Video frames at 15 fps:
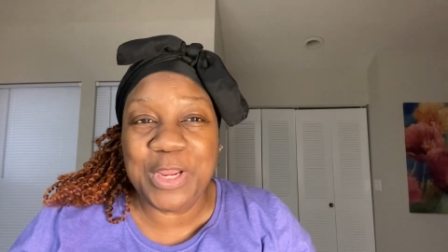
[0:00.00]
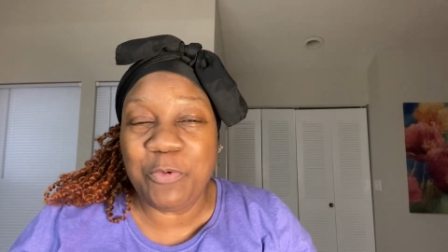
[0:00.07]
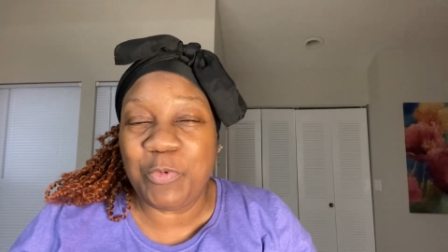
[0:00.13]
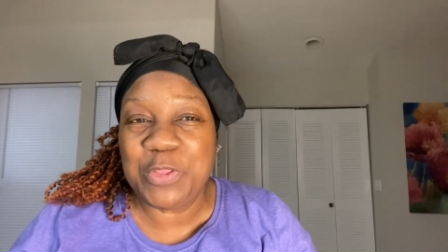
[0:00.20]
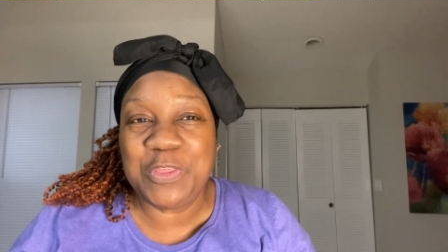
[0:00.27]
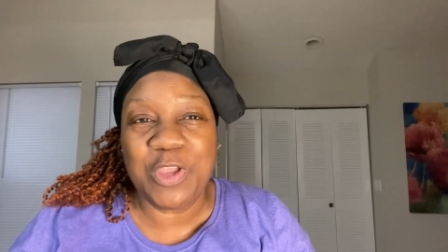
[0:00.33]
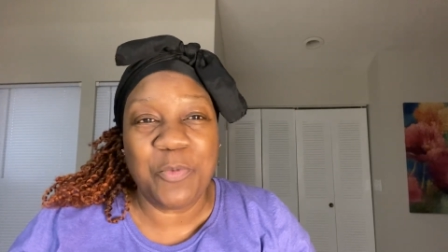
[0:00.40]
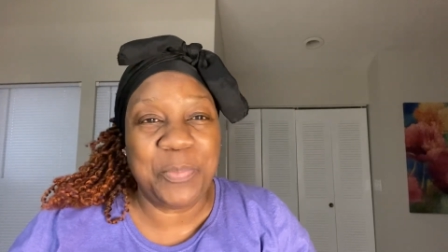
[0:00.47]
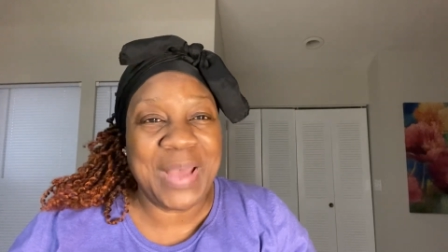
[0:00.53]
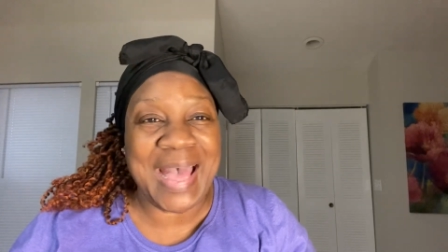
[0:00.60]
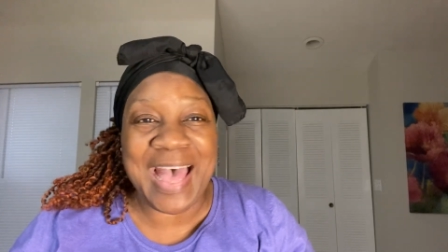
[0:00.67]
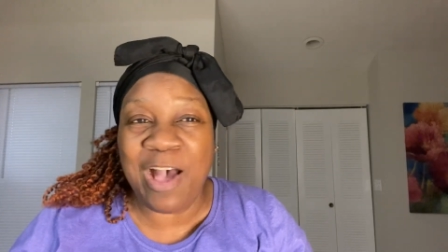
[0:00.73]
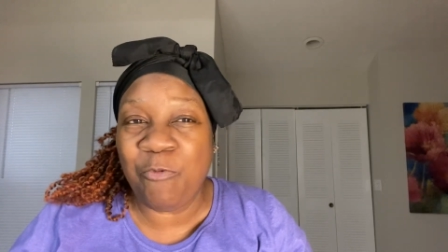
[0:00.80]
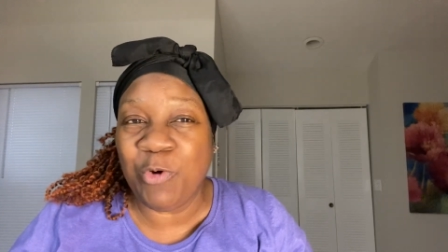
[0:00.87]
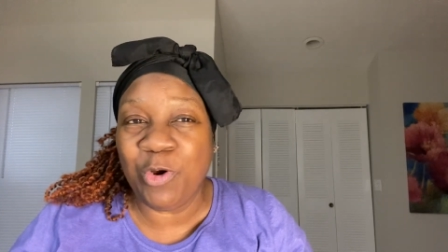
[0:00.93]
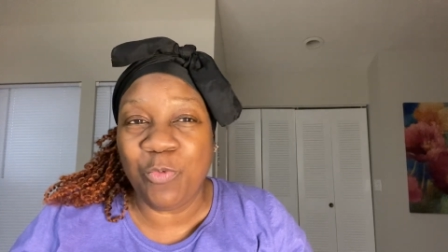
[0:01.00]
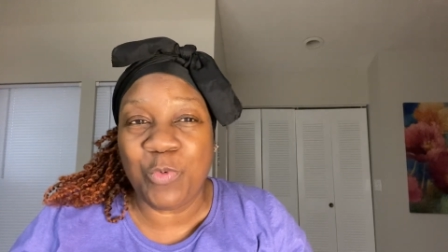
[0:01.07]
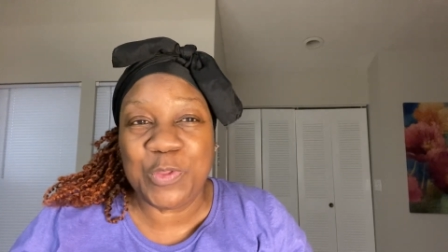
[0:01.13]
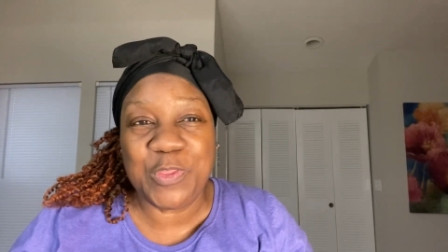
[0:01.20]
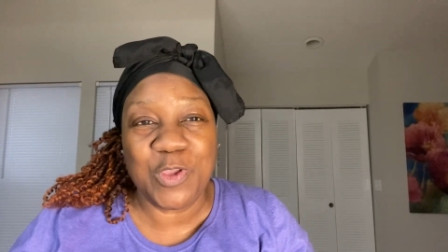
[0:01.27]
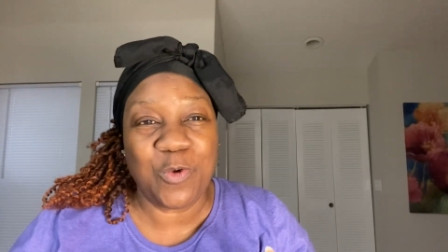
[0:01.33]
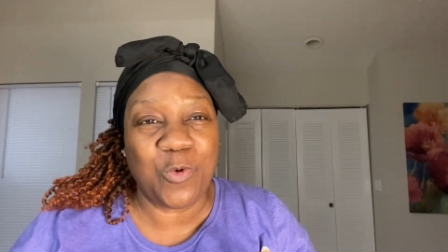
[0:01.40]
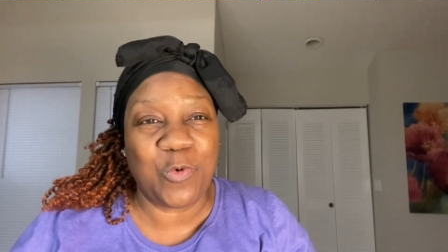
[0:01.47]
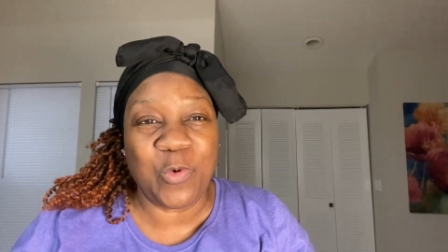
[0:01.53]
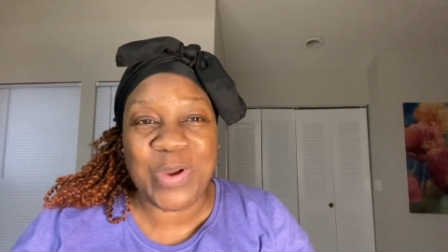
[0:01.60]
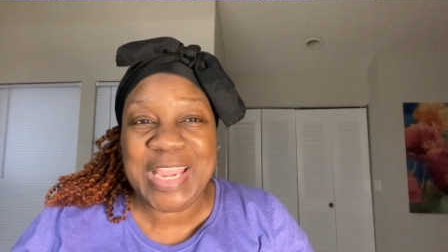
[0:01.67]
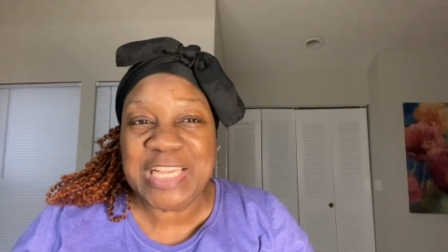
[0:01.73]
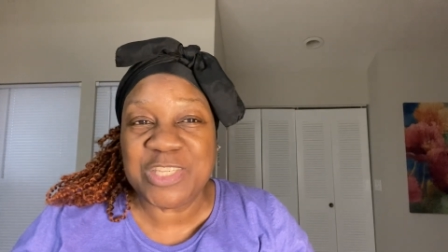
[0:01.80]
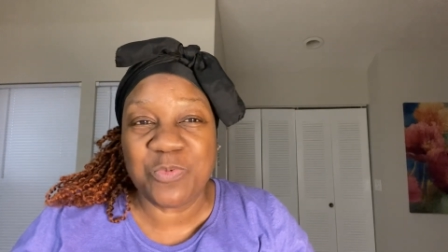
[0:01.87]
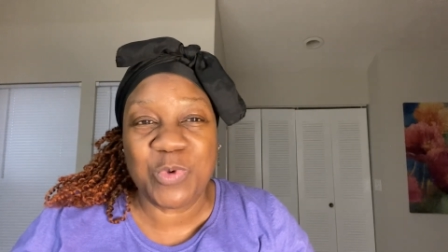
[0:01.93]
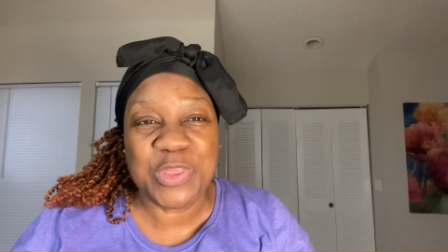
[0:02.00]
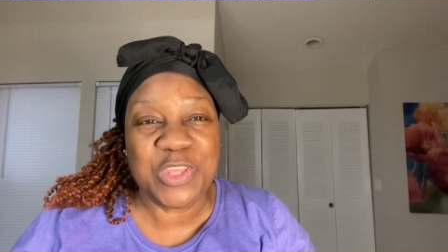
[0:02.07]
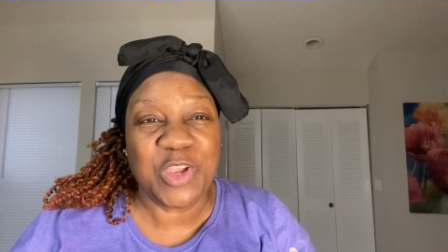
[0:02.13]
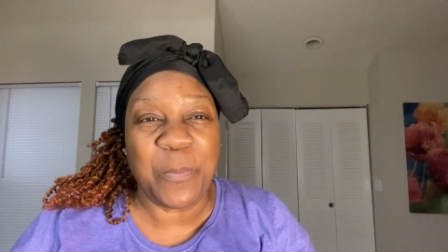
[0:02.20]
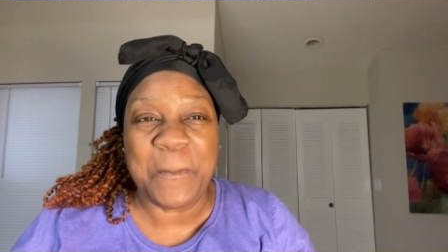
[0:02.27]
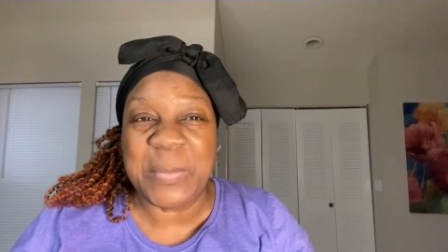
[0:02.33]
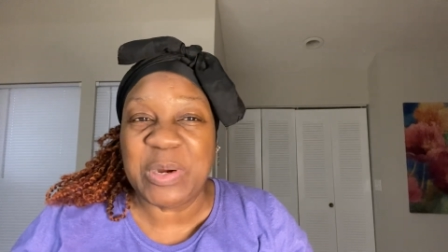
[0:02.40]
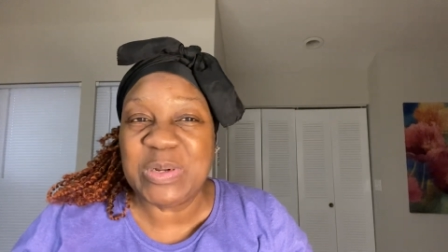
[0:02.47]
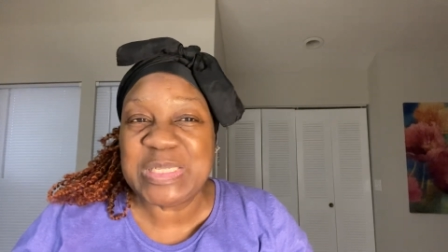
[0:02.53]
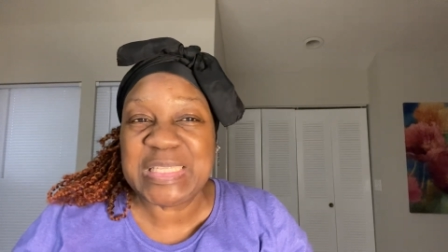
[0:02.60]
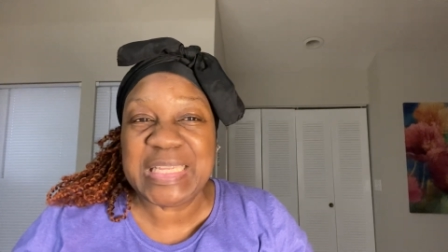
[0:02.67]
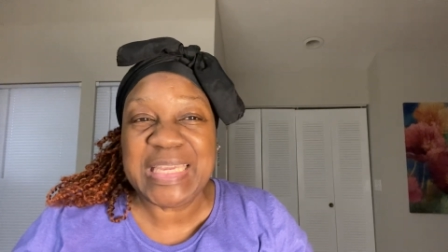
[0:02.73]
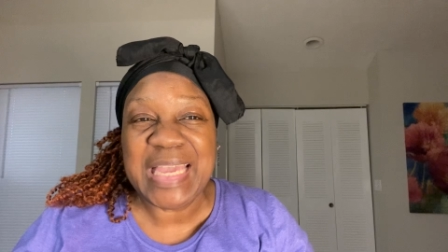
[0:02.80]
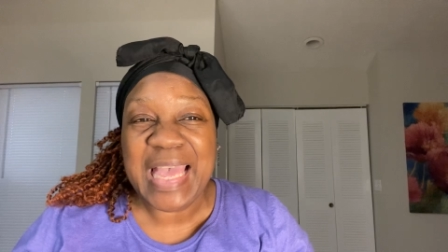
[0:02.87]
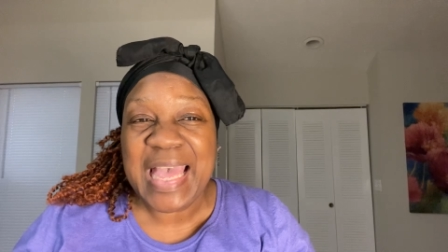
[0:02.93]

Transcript: with your power, with your grace, with your mercy,